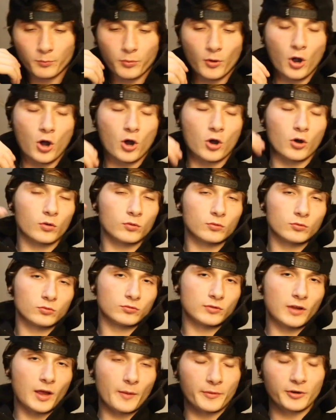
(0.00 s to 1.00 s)
Bro,
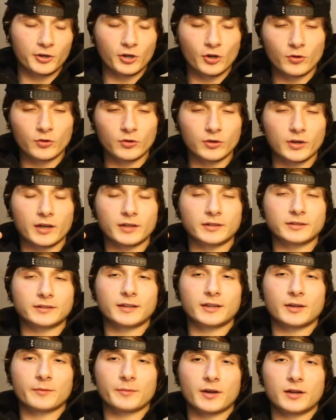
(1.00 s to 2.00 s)
let me know what you guys
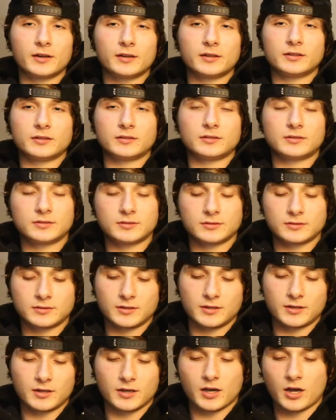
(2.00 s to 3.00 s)
think about this
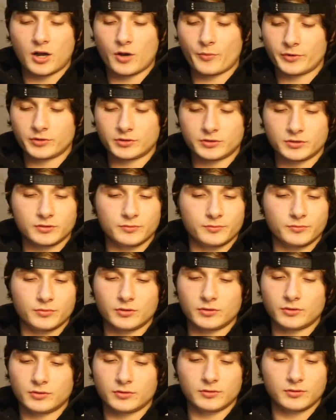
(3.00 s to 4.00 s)
in the comments
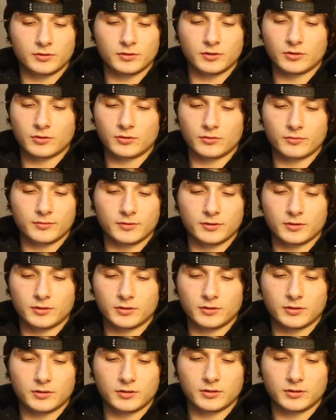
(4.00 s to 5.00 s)
below, bro.